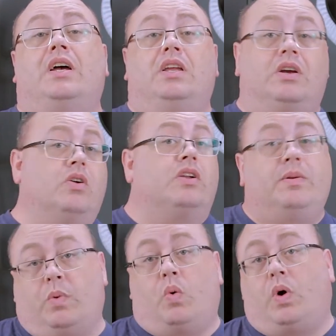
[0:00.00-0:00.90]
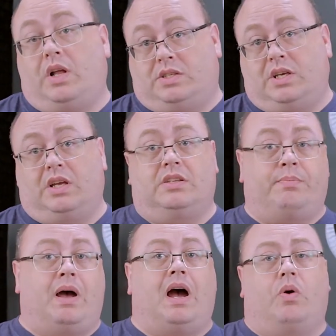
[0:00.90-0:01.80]
you're going to need more watt seconds of
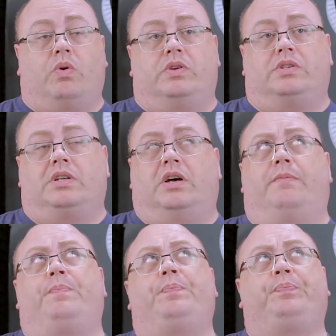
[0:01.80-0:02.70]
power and stuff.